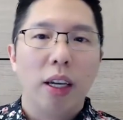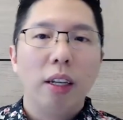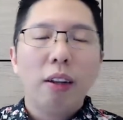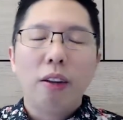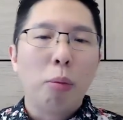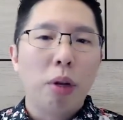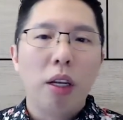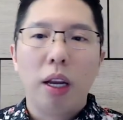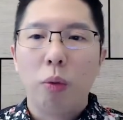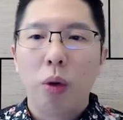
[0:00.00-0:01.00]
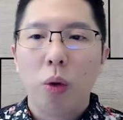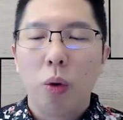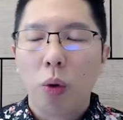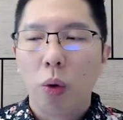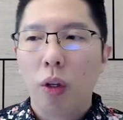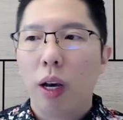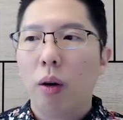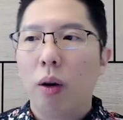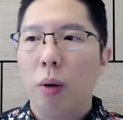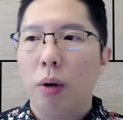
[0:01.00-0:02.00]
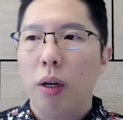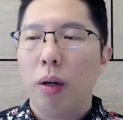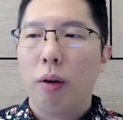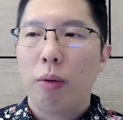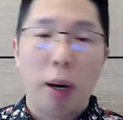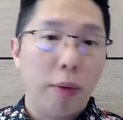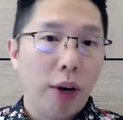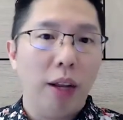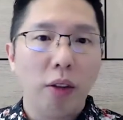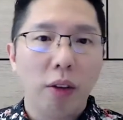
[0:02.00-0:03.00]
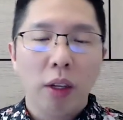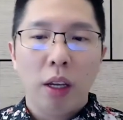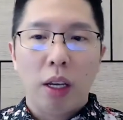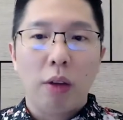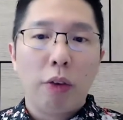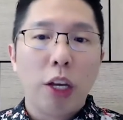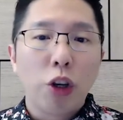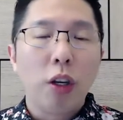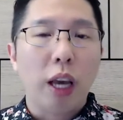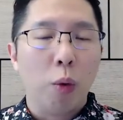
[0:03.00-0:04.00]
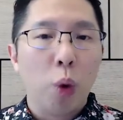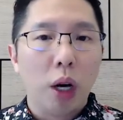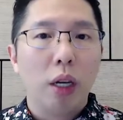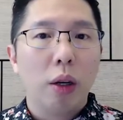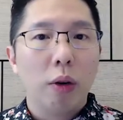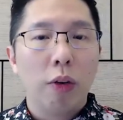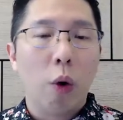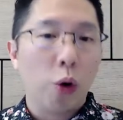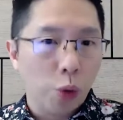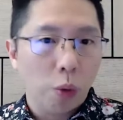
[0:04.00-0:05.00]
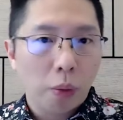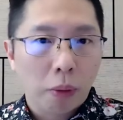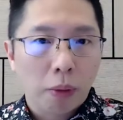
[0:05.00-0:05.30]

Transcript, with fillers: It is something that we also tell our my friends, inflation can work for you,